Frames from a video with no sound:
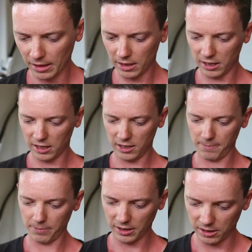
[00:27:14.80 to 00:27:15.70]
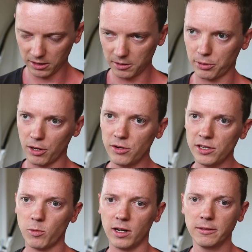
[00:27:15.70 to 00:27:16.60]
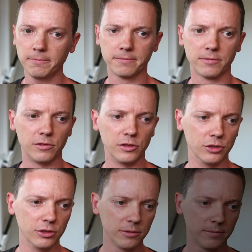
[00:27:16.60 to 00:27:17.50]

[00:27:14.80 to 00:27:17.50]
um, priority one for you